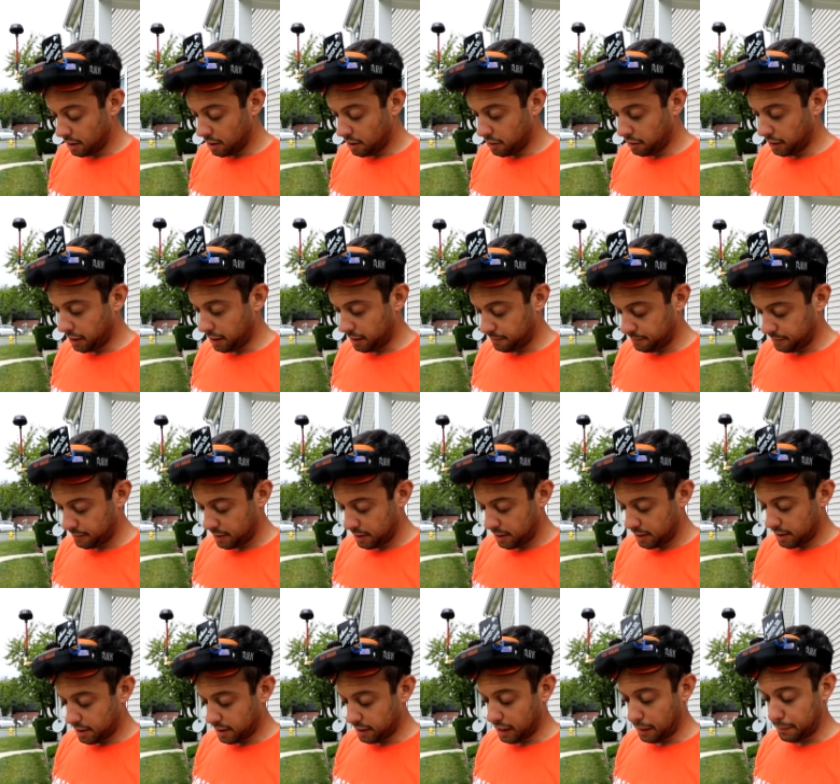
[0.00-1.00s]
Okay,
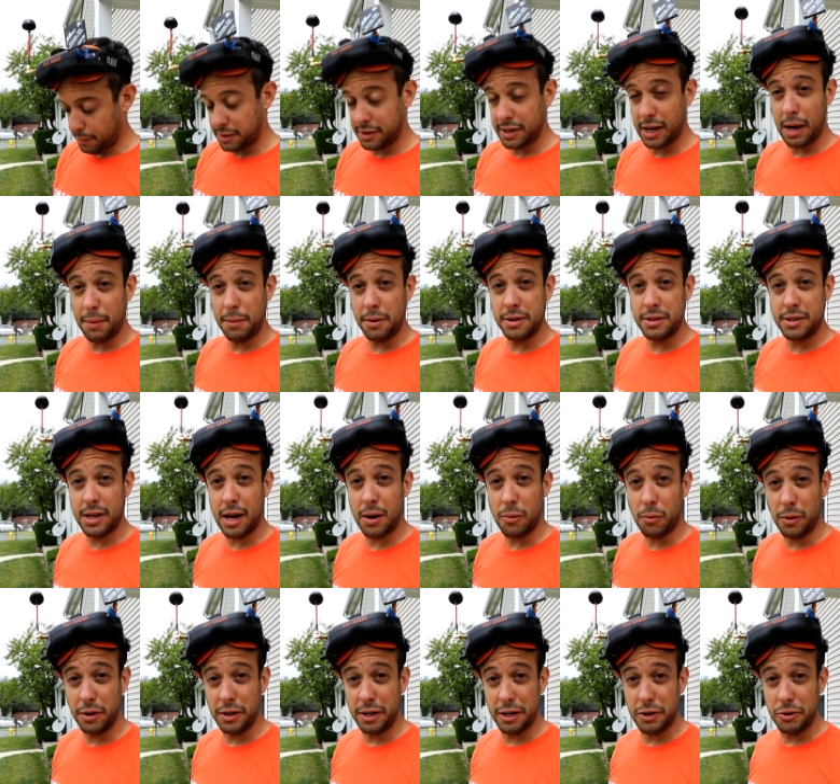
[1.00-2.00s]
I got my timer
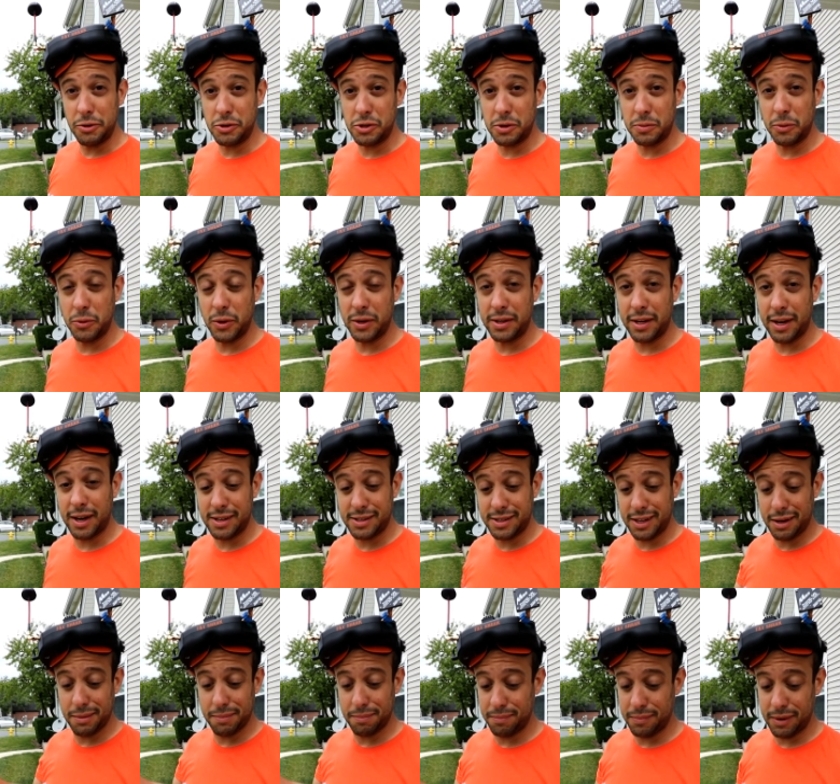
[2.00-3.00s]
set. We're gonna do some quick tests,
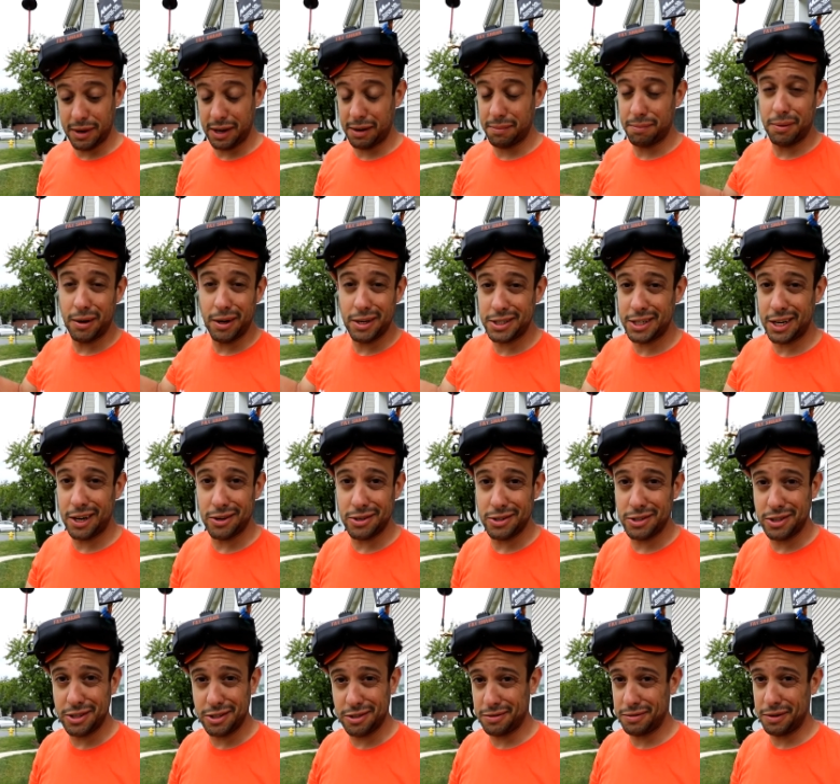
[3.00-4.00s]
like a, like punch
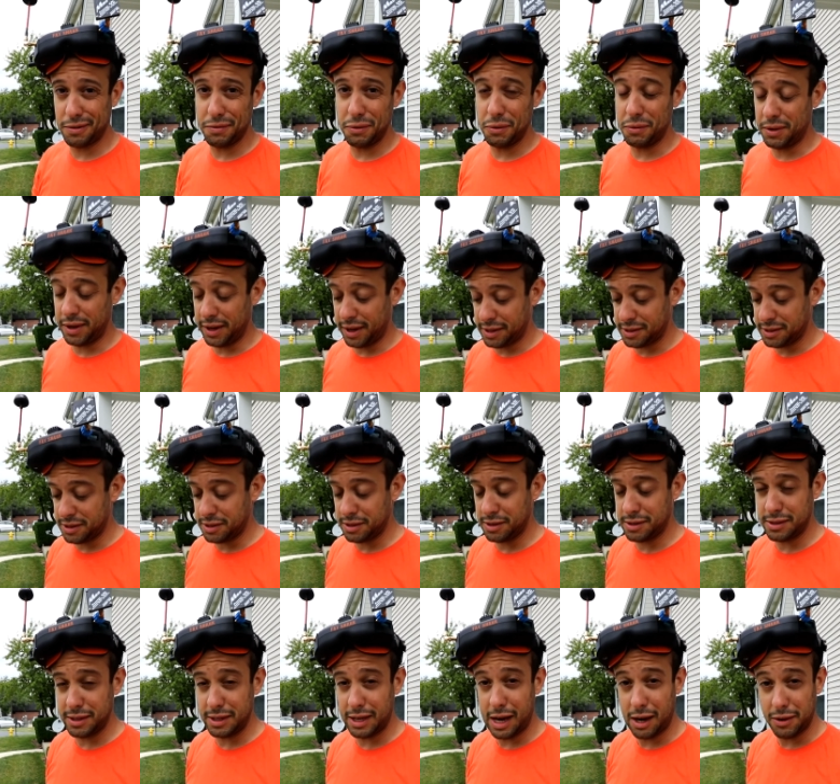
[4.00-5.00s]
outs, just a few things, just
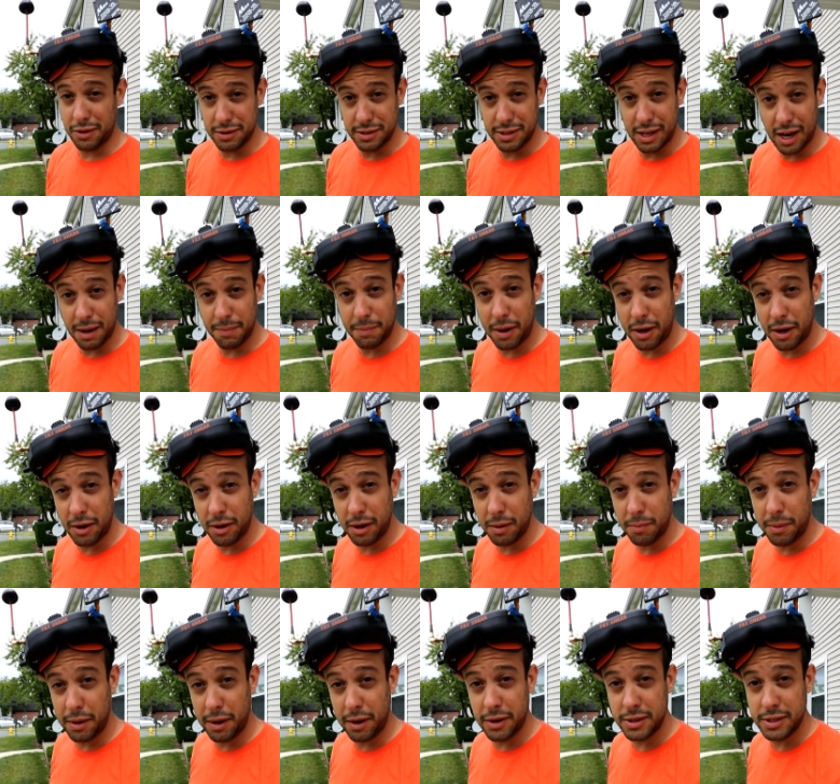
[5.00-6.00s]
to see how the stock battery
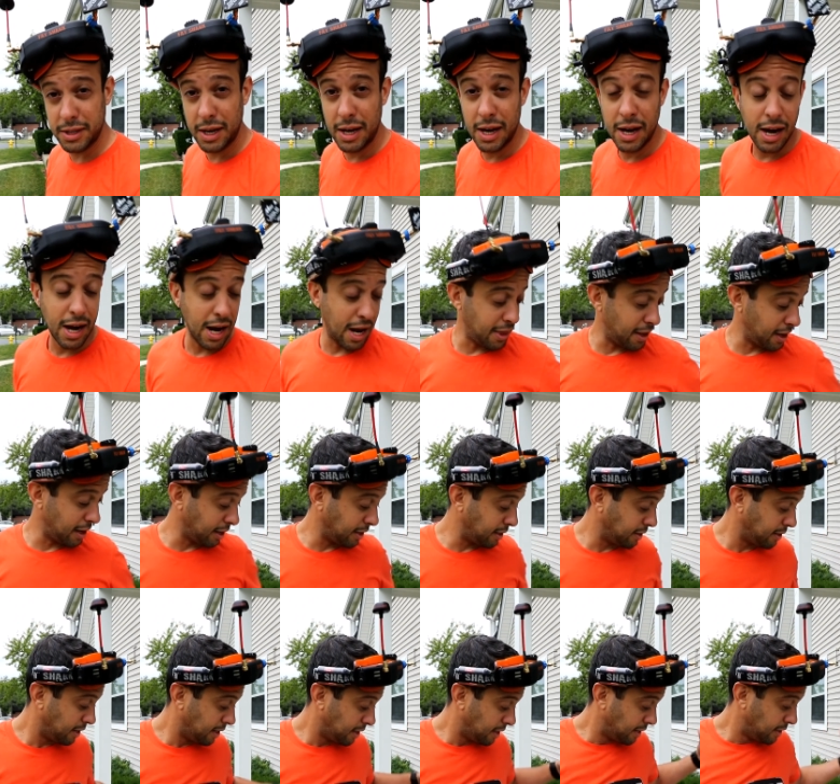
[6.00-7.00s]
compares, and
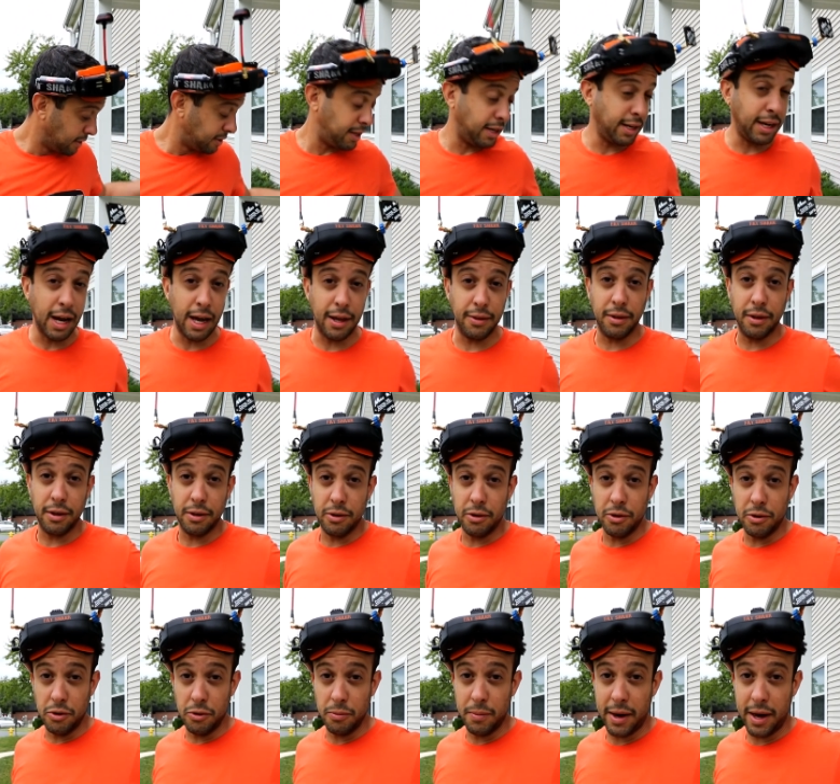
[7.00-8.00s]
then take on
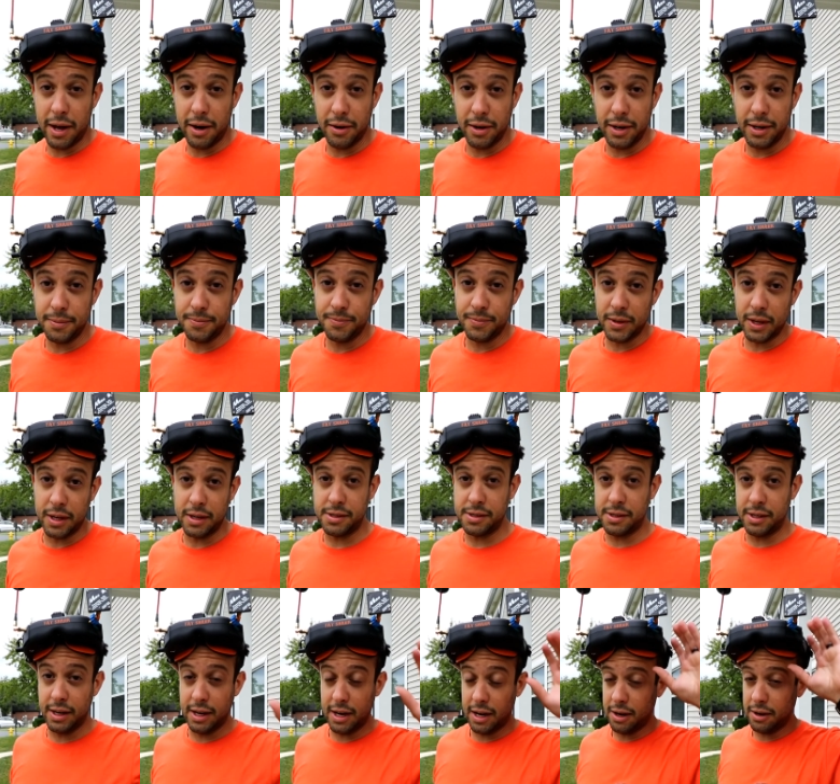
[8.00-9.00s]
the new battery and
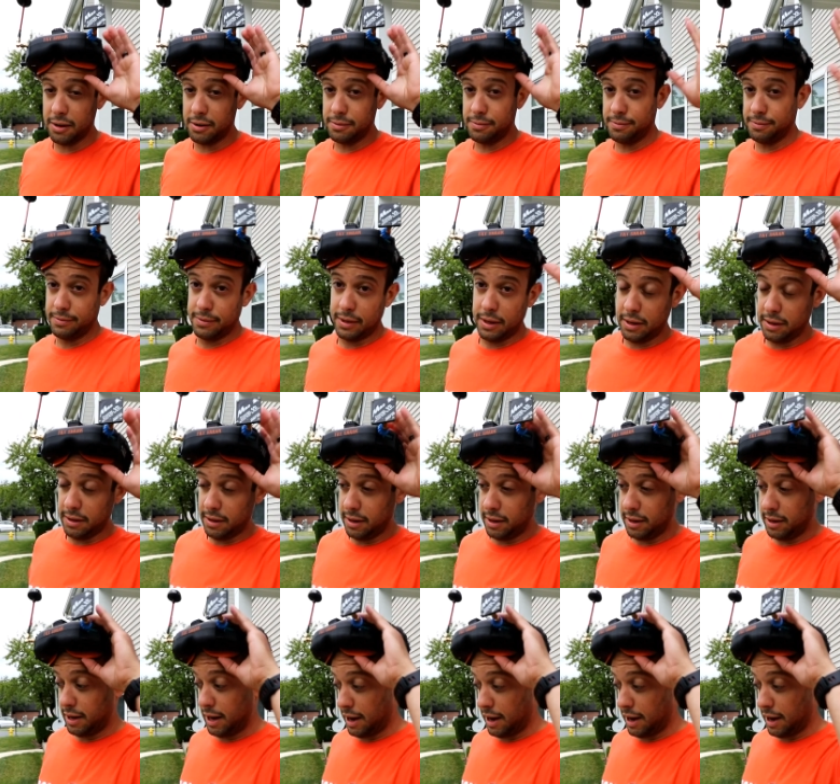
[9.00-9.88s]
see how it